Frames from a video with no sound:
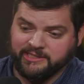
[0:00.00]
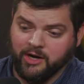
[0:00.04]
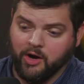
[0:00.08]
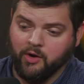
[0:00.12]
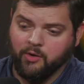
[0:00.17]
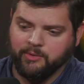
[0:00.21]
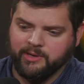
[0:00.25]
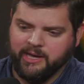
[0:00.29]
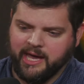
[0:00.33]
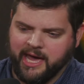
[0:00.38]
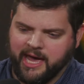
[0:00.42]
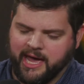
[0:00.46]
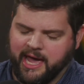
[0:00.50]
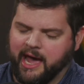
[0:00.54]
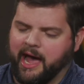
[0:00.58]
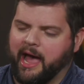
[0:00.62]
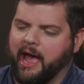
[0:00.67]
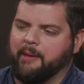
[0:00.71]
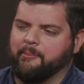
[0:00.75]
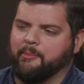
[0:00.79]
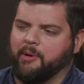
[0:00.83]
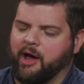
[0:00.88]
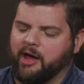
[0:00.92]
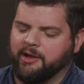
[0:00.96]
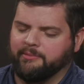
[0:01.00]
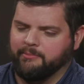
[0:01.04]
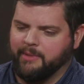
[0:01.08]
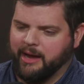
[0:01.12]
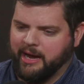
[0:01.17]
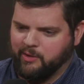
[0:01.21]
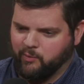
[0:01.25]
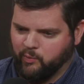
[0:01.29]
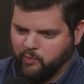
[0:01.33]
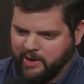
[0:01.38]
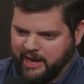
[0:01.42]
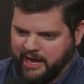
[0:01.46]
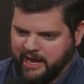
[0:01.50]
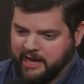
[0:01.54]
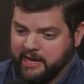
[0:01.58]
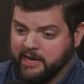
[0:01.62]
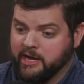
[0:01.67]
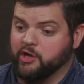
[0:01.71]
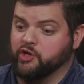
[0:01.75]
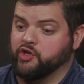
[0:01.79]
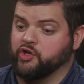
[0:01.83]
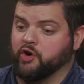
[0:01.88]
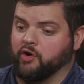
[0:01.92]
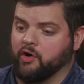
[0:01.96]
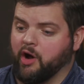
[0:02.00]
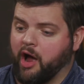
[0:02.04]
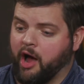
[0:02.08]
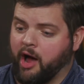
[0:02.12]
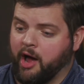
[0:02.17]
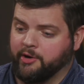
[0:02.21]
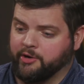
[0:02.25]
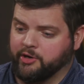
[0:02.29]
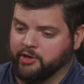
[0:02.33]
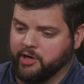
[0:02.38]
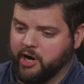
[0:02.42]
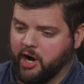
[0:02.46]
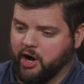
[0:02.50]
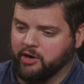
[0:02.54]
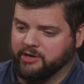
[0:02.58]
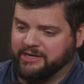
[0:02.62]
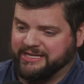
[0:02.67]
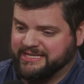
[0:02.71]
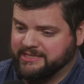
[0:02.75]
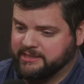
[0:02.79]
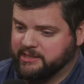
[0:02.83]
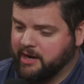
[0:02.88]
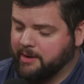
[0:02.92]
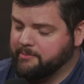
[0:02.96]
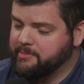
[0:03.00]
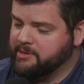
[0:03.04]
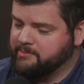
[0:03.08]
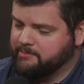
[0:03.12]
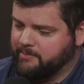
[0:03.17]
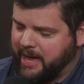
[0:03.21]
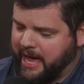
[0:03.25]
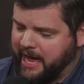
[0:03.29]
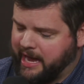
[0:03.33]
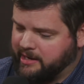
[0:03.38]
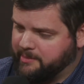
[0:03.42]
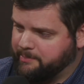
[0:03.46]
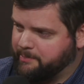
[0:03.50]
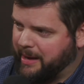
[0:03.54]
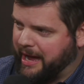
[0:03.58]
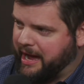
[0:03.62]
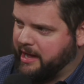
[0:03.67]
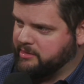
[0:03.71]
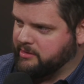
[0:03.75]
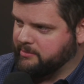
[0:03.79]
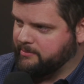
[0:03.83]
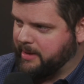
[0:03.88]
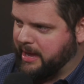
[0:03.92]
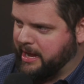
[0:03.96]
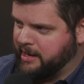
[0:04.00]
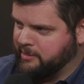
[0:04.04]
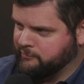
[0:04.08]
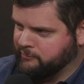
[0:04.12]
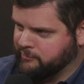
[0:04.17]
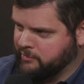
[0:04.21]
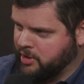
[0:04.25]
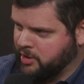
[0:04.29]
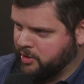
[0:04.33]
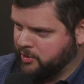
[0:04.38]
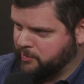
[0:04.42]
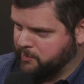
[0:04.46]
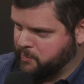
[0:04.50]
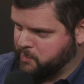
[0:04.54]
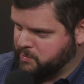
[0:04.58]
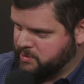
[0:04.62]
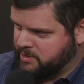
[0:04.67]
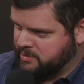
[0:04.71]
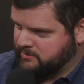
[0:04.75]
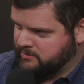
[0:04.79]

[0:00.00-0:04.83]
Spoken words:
okay, I'm on my way. Your honor guard is coming back by the main road.